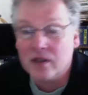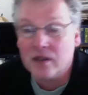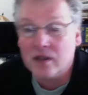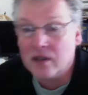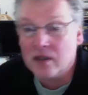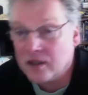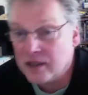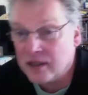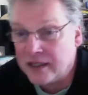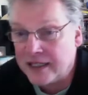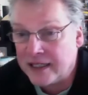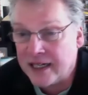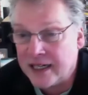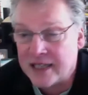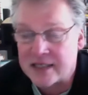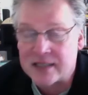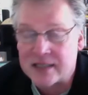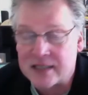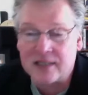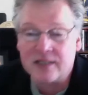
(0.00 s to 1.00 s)

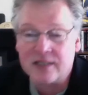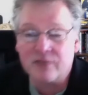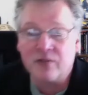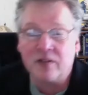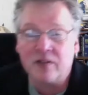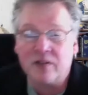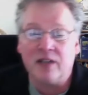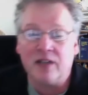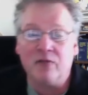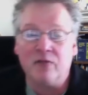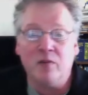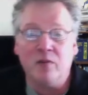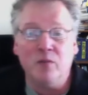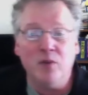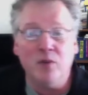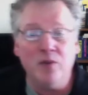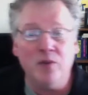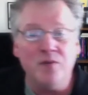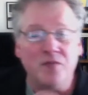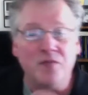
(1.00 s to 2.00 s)
yes, because it
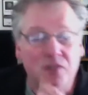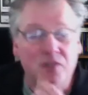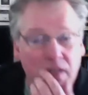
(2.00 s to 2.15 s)
removes